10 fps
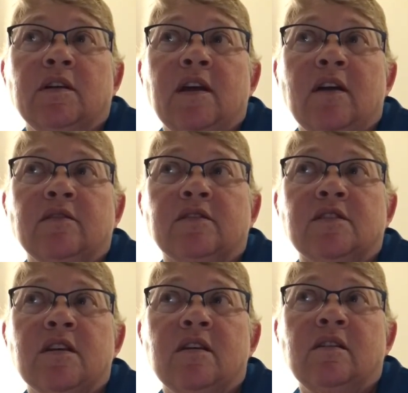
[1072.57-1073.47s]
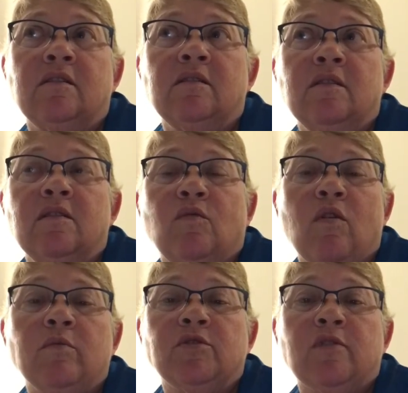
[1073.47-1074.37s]
how to stay
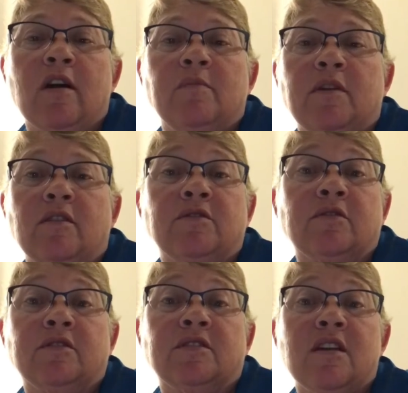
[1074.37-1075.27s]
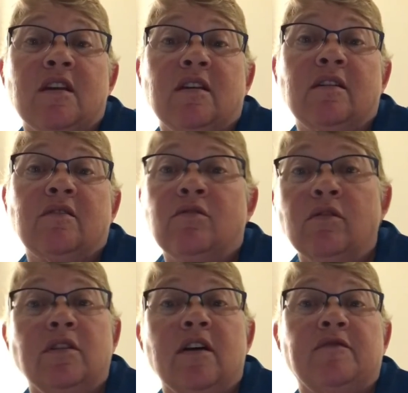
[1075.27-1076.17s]
warm and dry, but also to stay
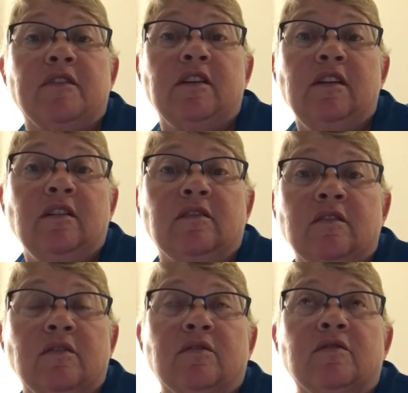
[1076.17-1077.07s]
cool enough in the heat too.